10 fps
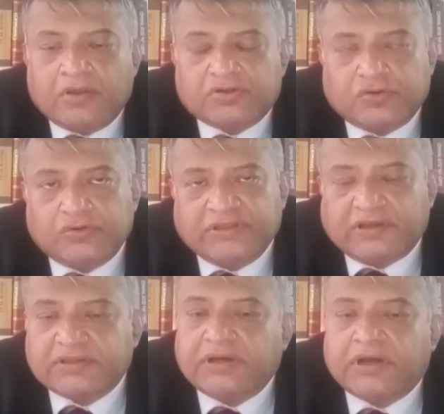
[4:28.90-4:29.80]
So these
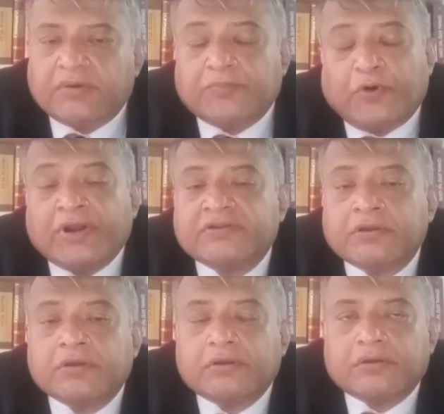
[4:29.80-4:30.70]
are the points
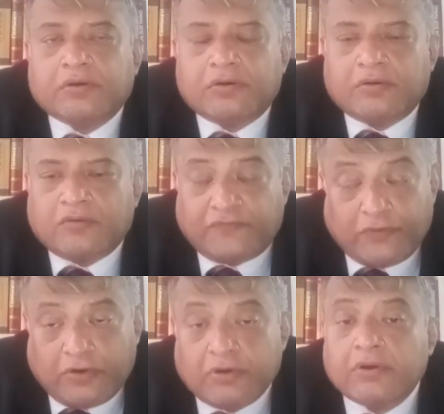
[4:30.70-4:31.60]

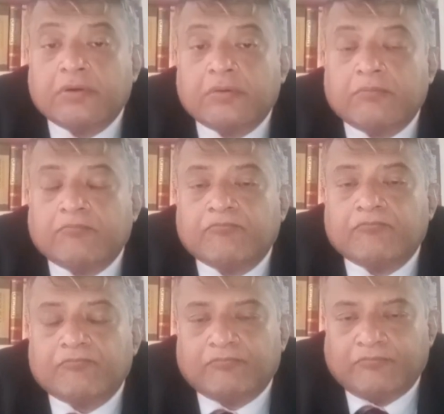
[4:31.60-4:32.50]
for
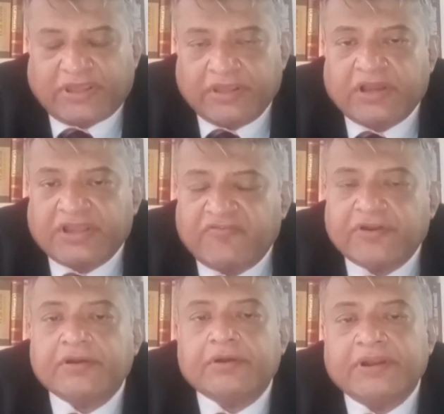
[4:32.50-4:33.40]
making a gift
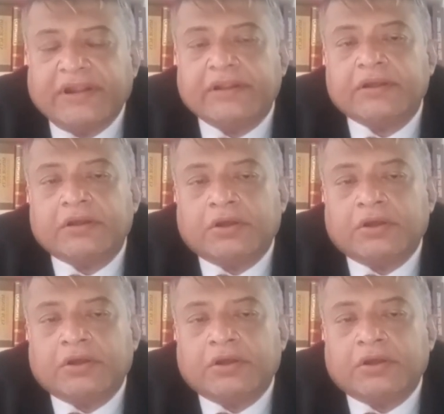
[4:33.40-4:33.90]
deed.